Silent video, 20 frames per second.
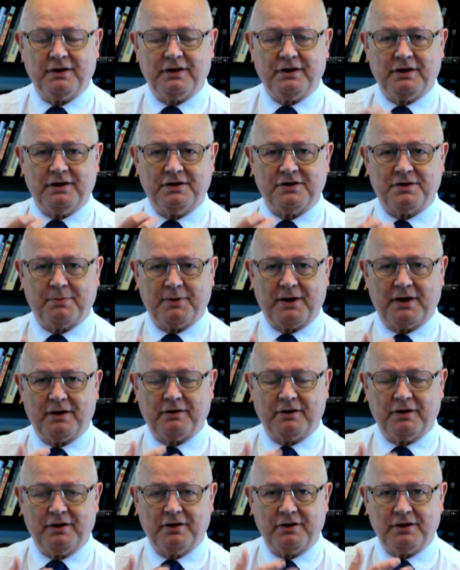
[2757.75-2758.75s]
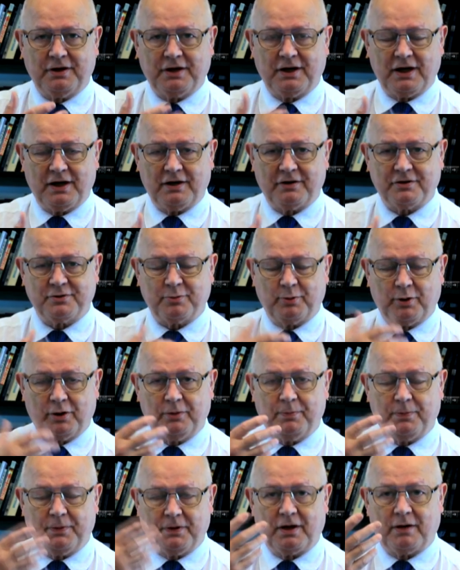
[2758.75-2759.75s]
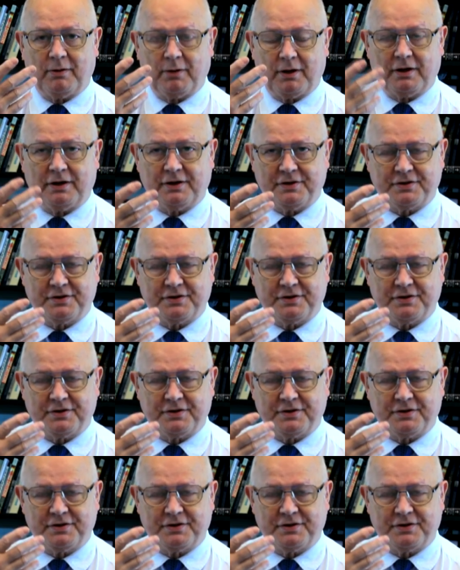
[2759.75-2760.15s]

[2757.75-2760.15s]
It's about learning how to open up higher